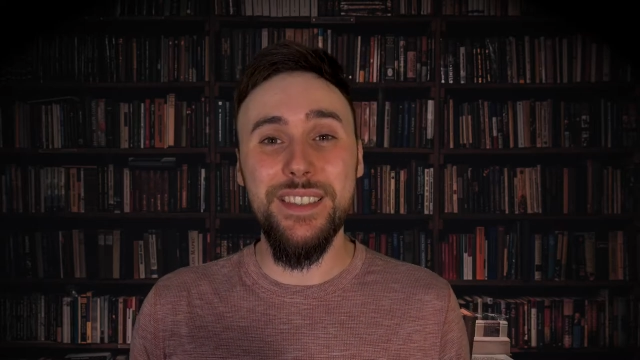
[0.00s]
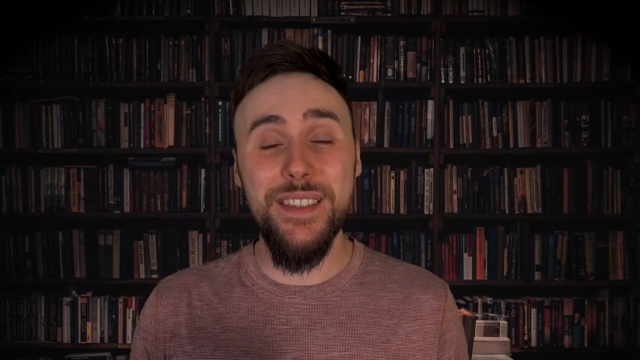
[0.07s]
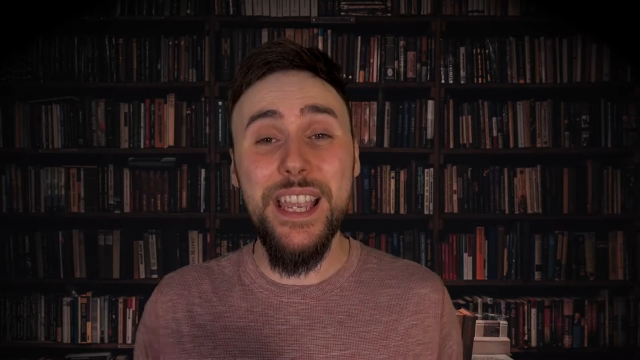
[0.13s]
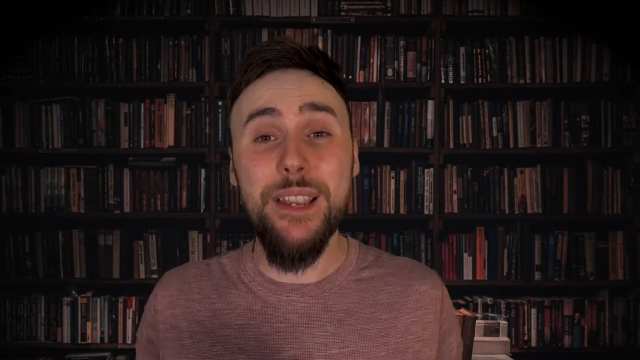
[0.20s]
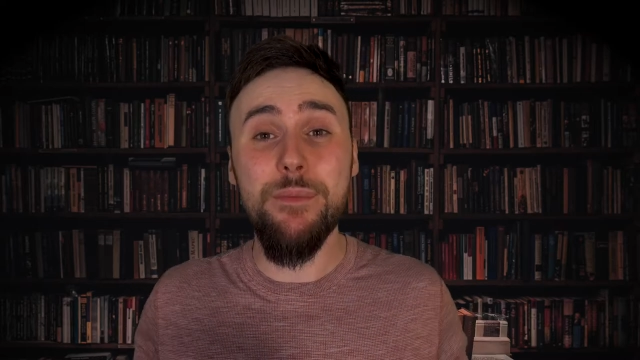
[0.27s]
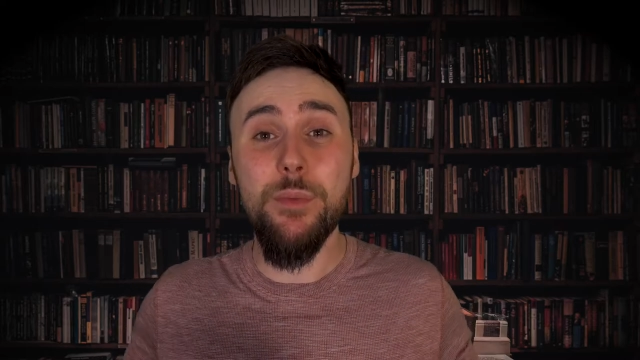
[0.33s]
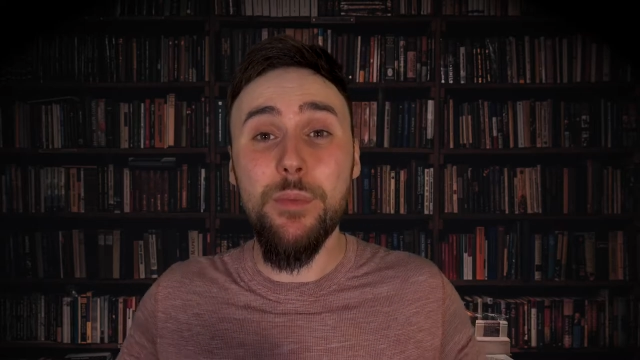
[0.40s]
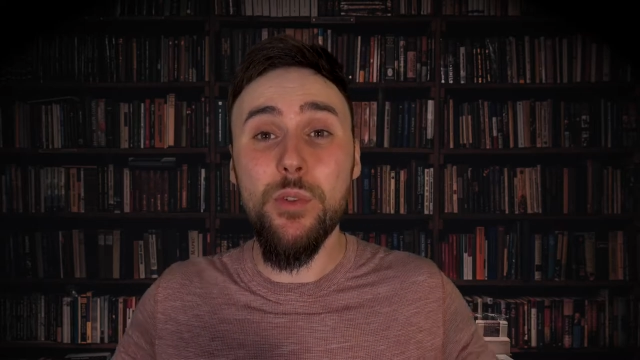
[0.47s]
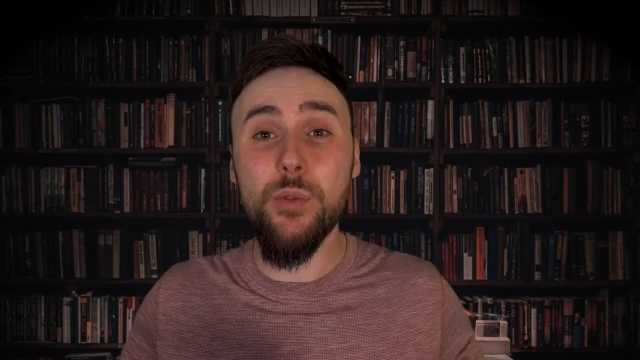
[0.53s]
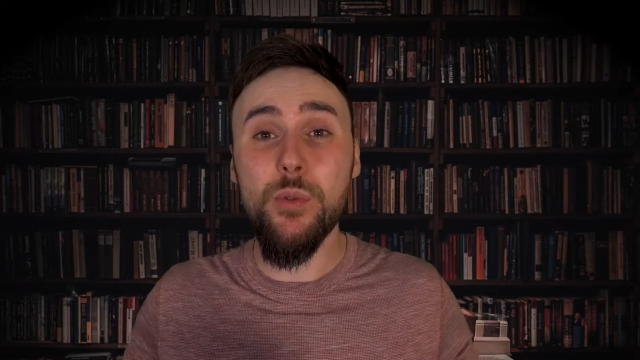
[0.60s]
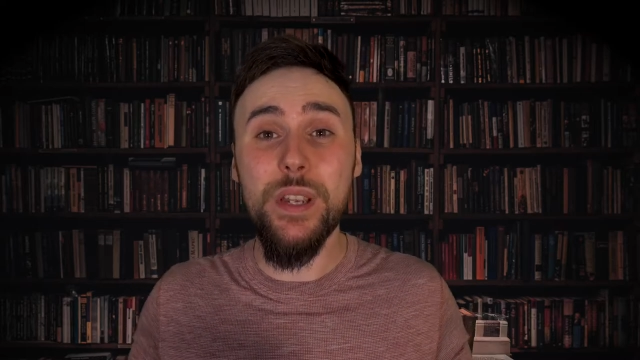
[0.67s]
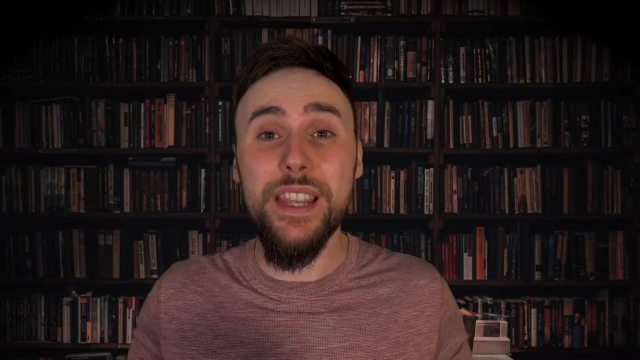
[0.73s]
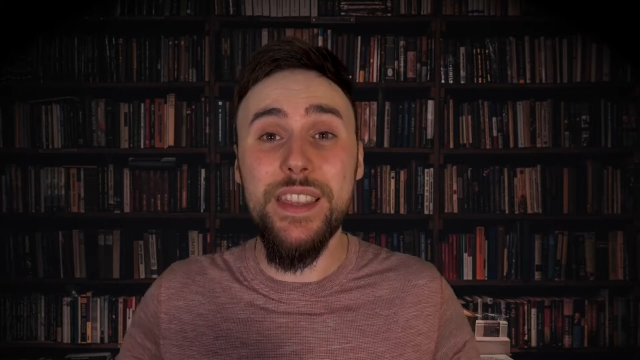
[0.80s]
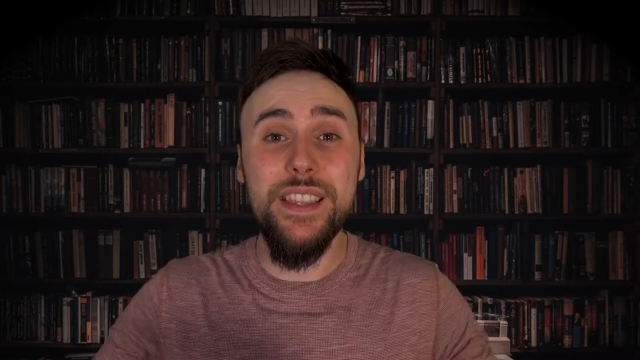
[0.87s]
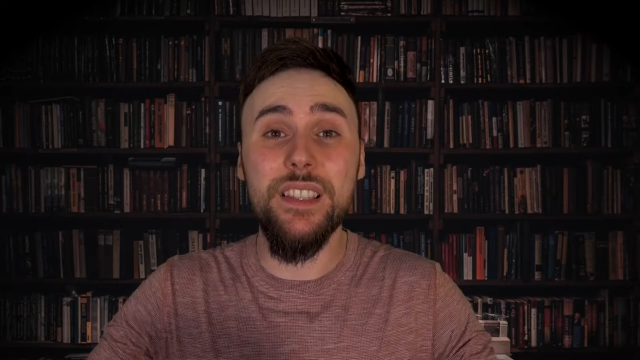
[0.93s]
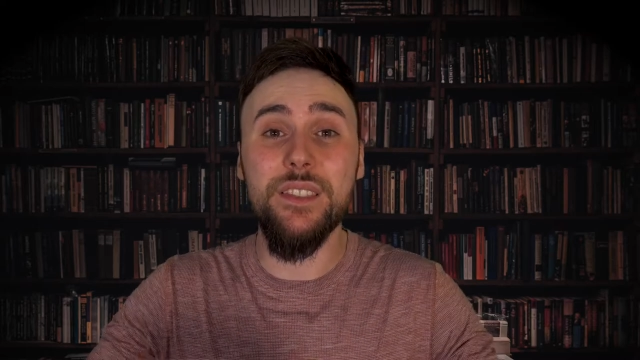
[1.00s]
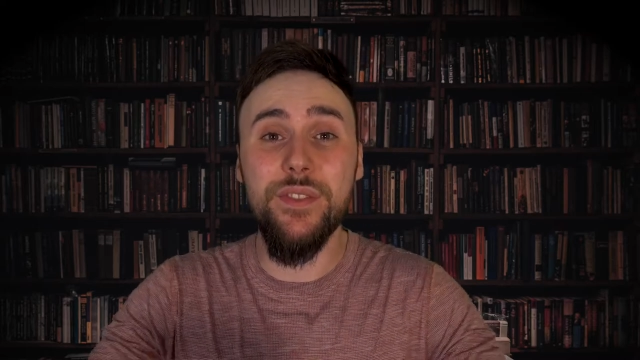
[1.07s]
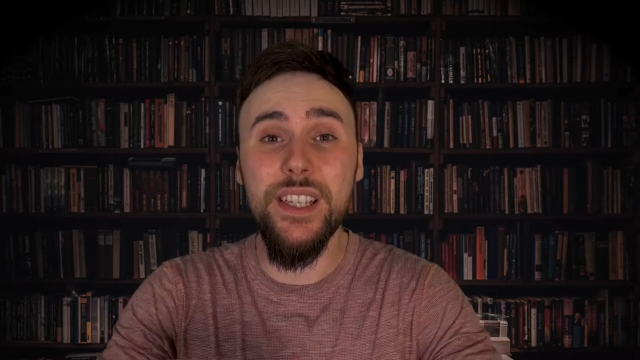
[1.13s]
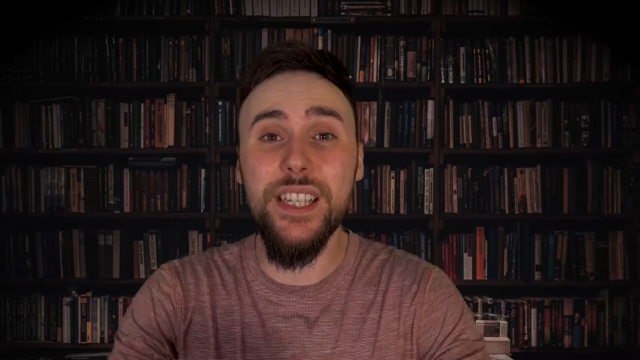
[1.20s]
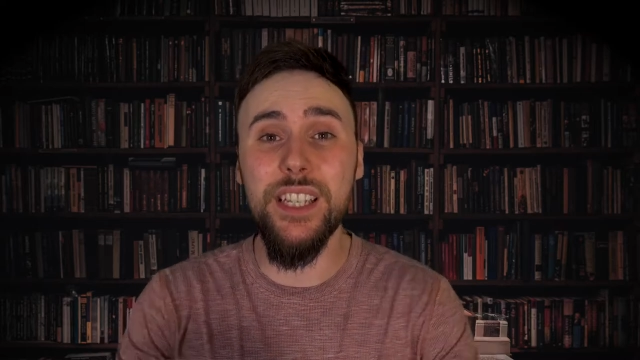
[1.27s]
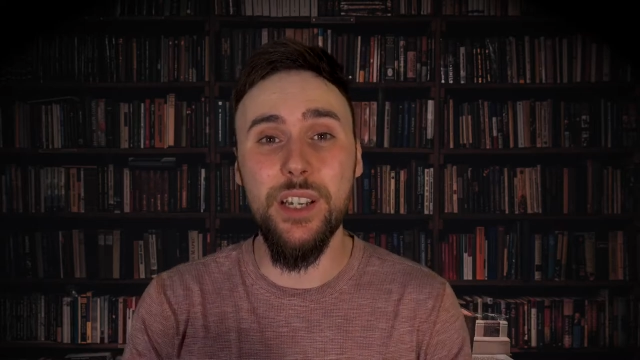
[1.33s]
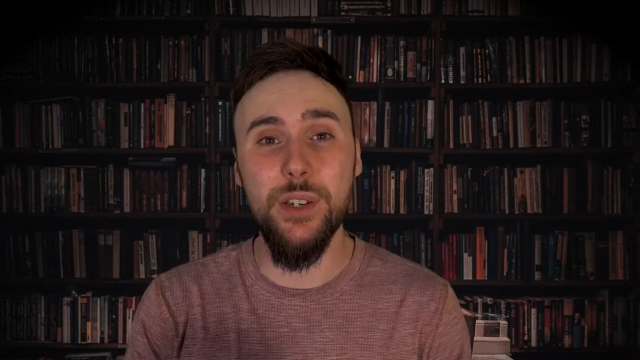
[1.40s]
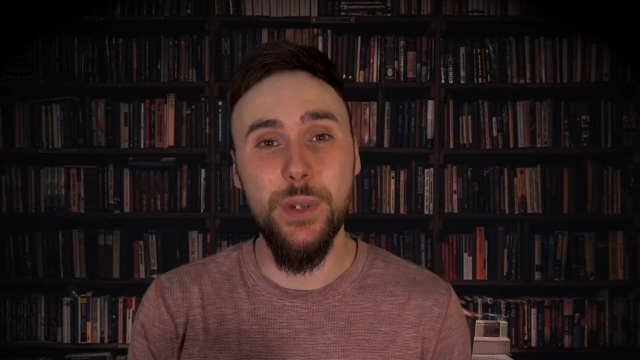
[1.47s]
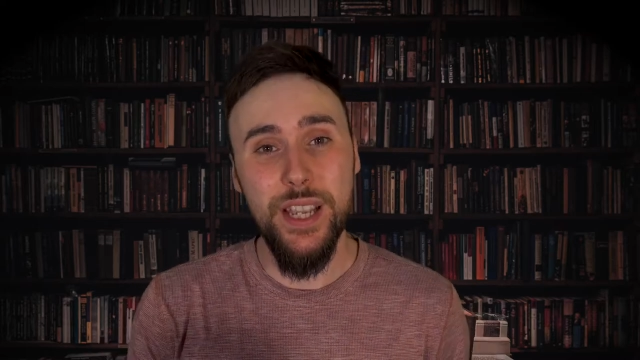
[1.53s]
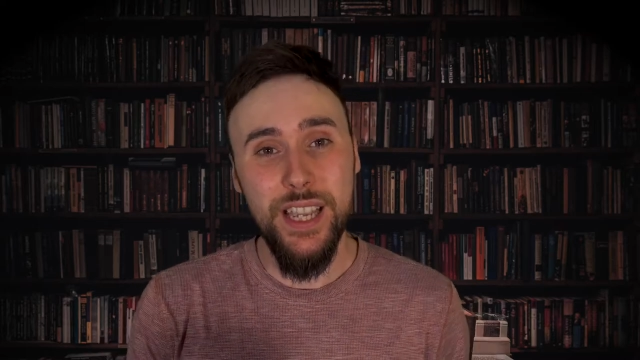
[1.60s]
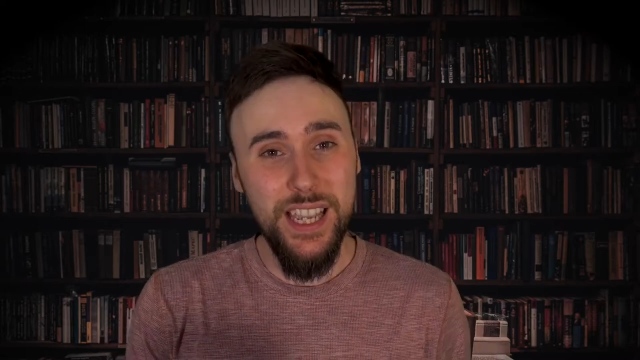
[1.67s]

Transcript: name them all in this video,